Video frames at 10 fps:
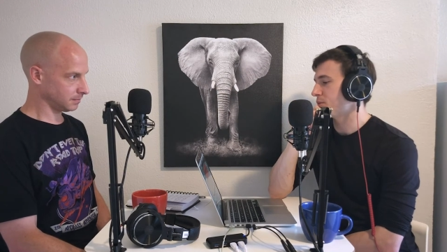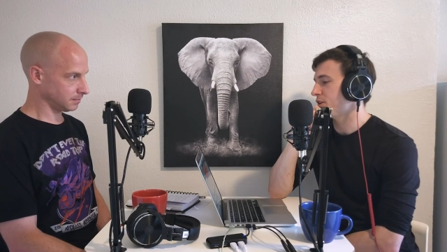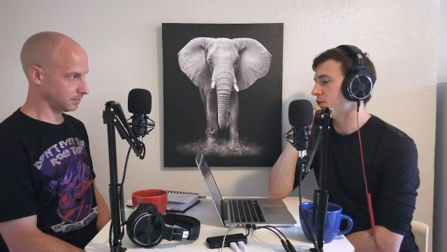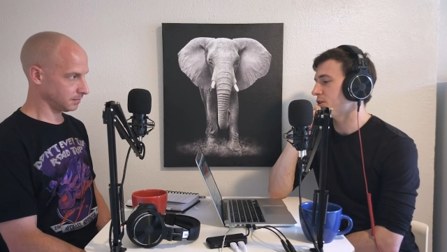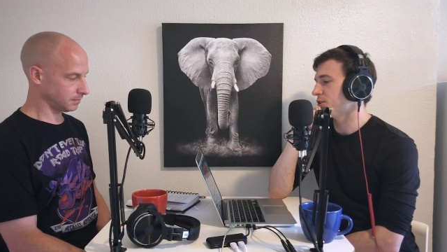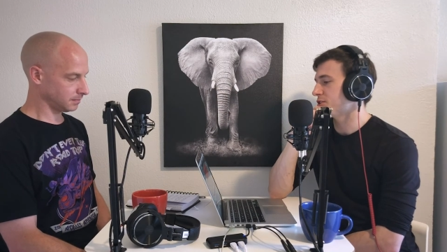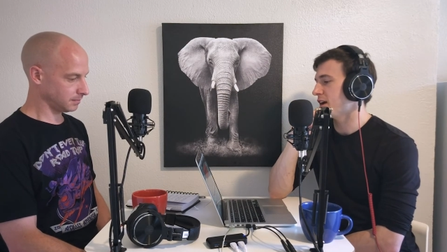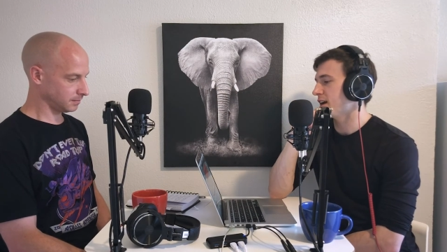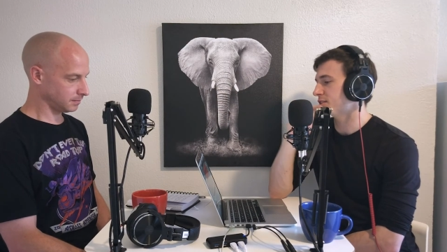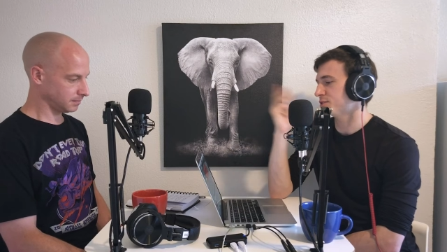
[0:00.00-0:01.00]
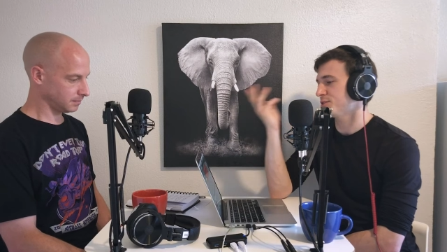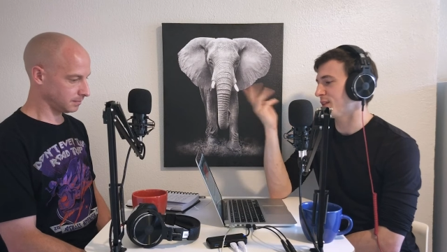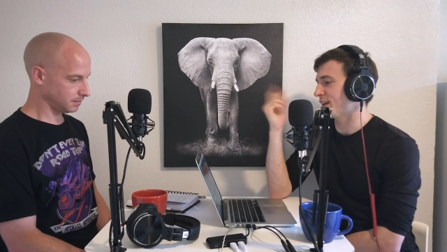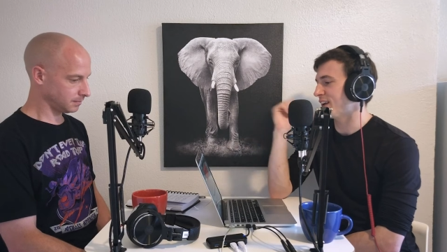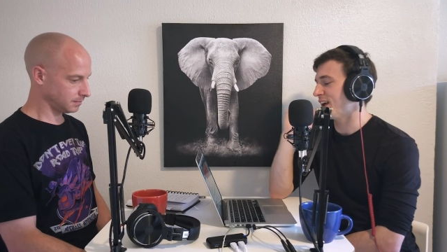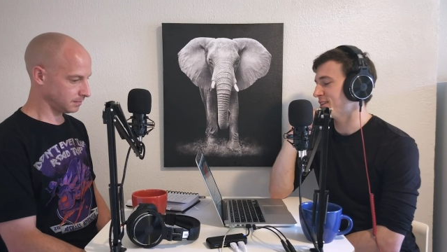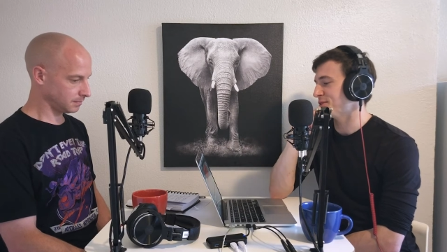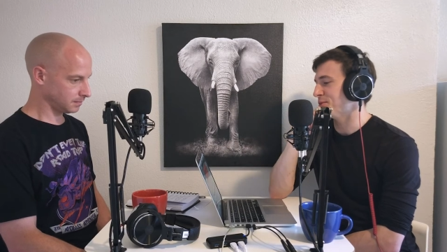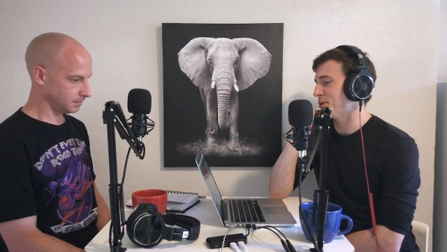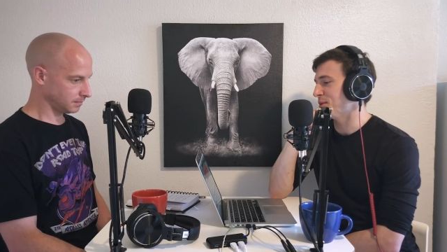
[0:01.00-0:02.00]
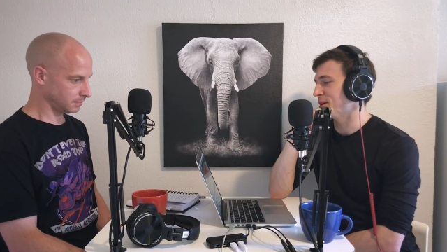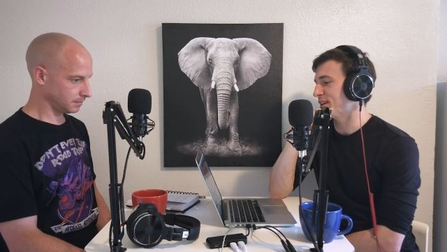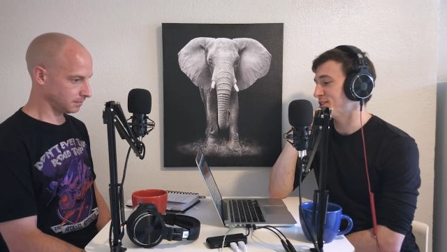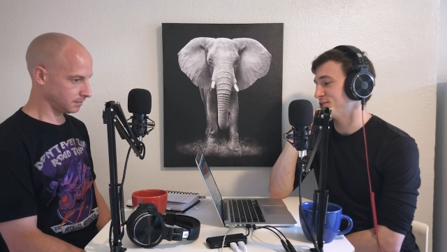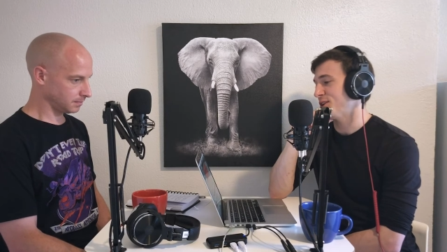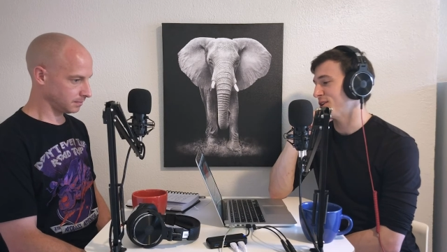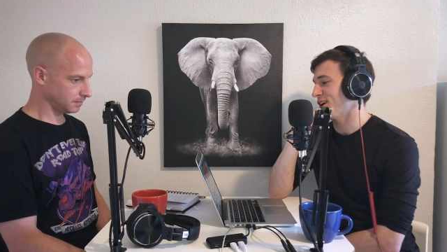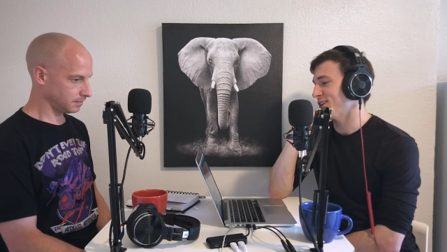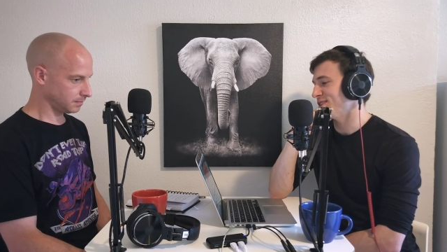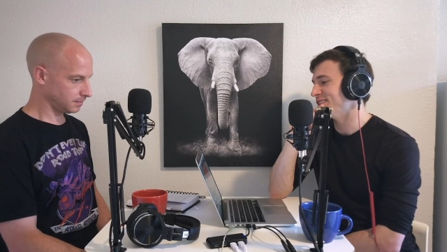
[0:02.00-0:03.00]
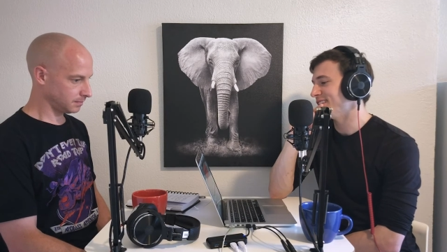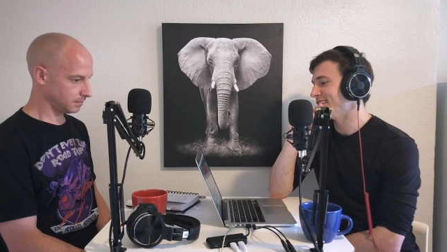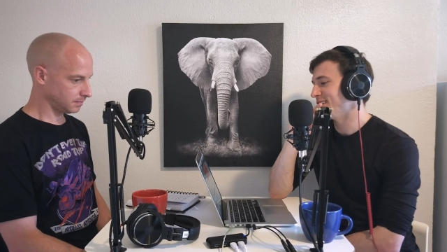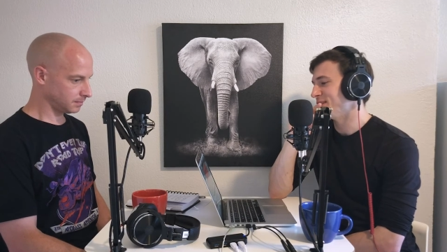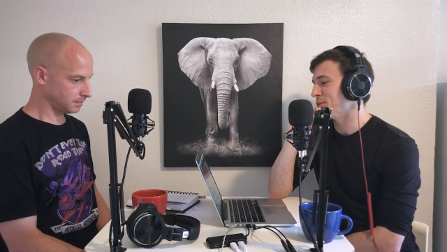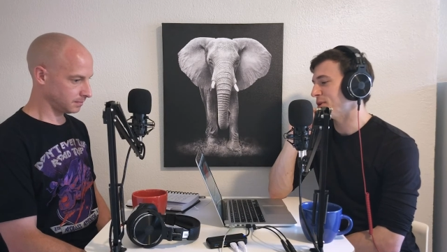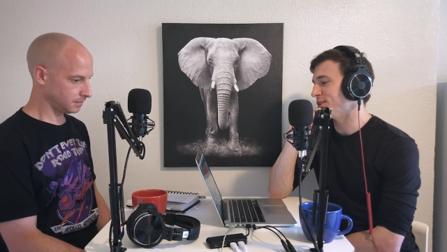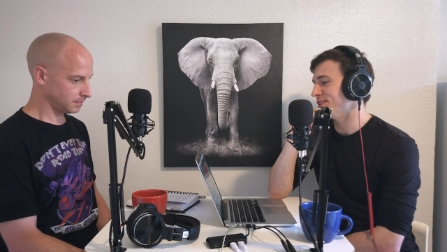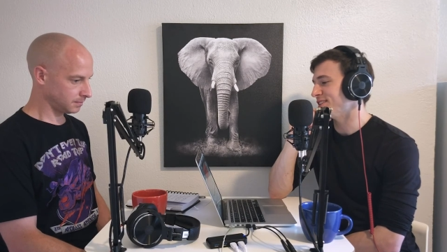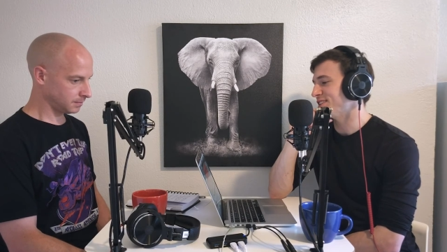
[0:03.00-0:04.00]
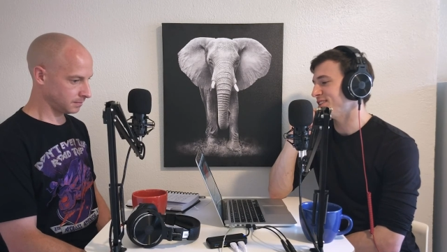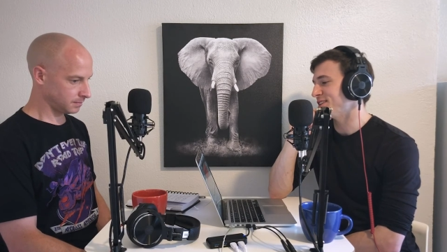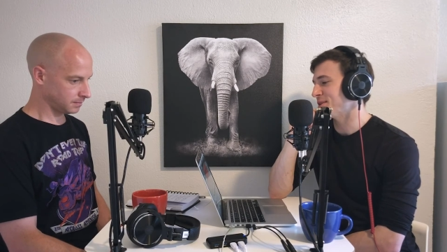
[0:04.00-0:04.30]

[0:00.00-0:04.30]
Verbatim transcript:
Speaker 1: be curious to ask to like ask someone about like Sean Carroll, what does he think